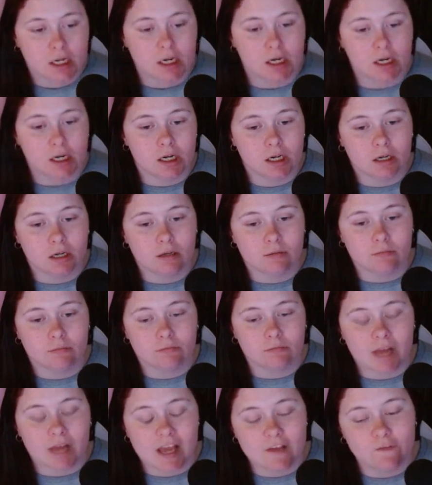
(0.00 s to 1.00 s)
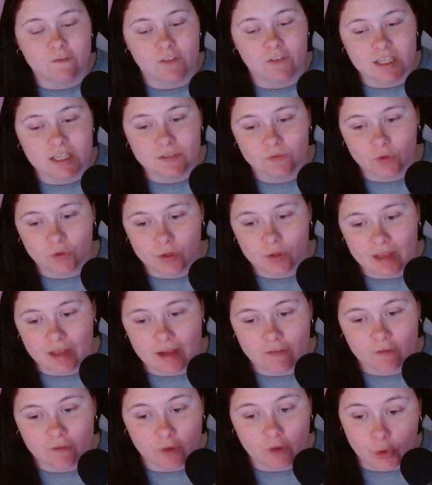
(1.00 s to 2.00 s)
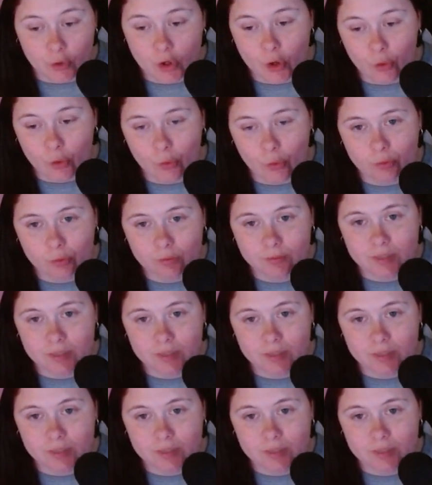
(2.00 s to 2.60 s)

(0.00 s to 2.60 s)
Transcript: My face for that photo